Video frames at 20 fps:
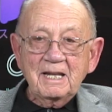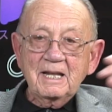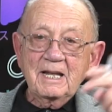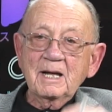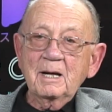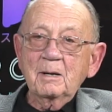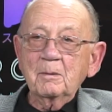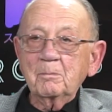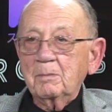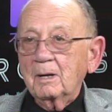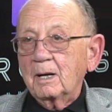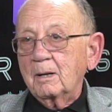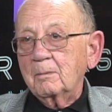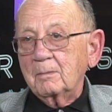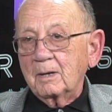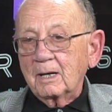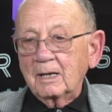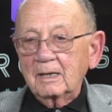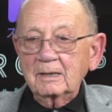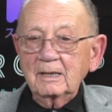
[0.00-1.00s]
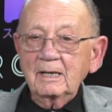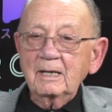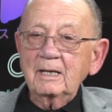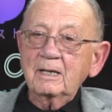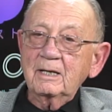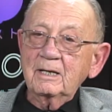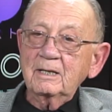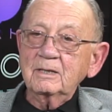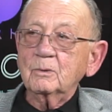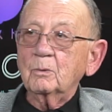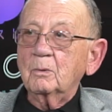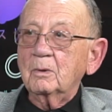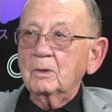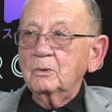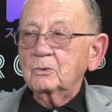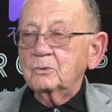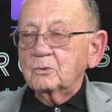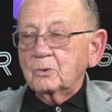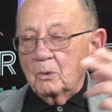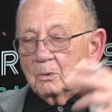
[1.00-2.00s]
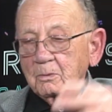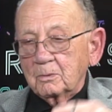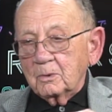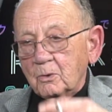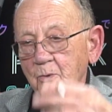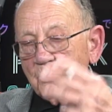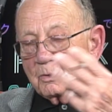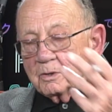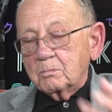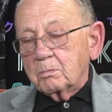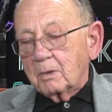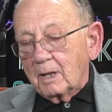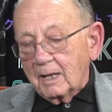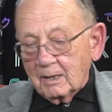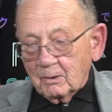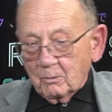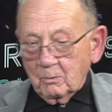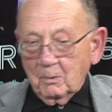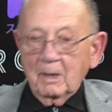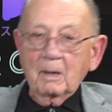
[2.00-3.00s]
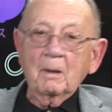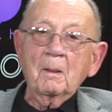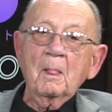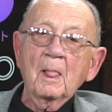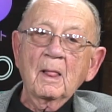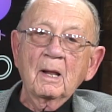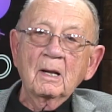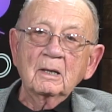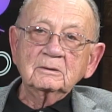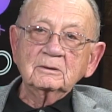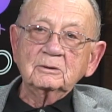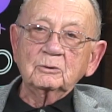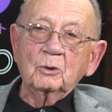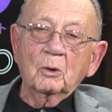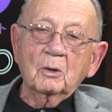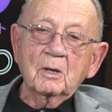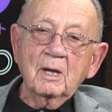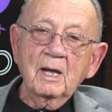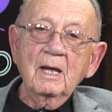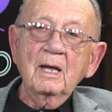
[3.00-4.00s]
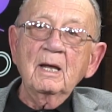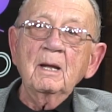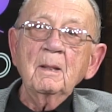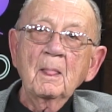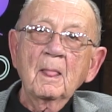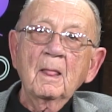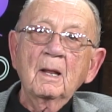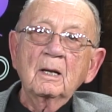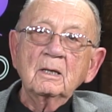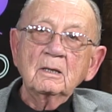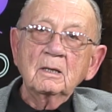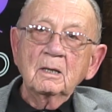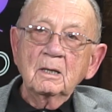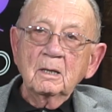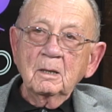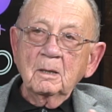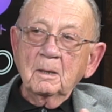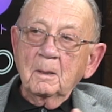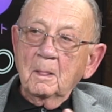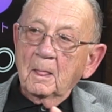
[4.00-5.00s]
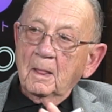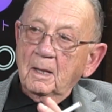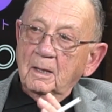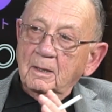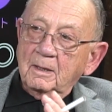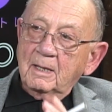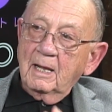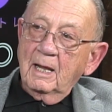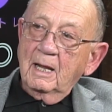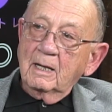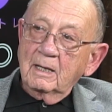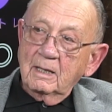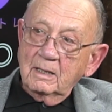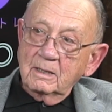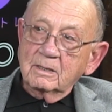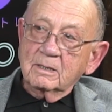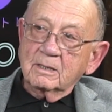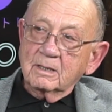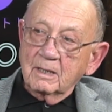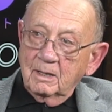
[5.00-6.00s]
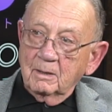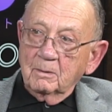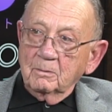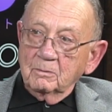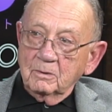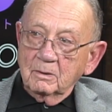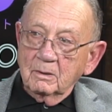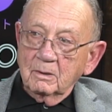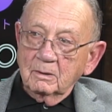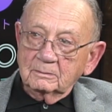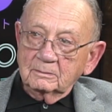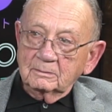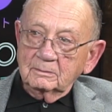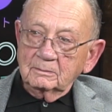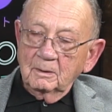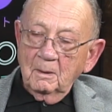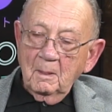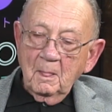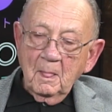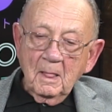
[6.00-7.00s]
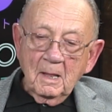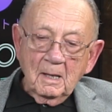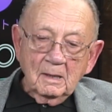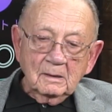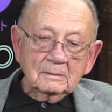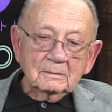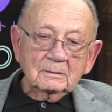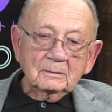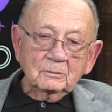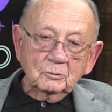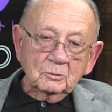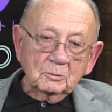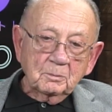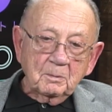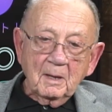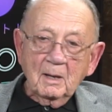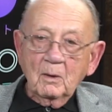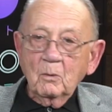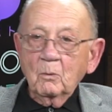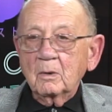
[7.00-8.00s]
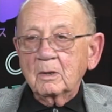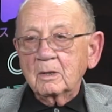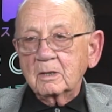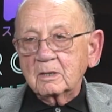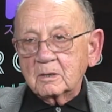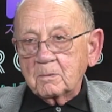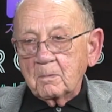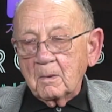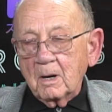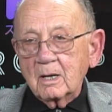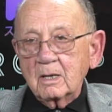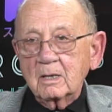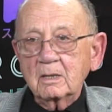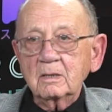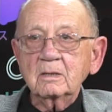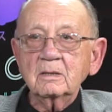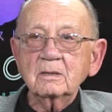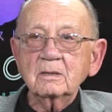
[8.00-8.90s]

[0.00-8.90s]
had Bob Marley, and he's the one who sold him to Chris Blackwell. Okay? Danny Sims was probably one of the smartest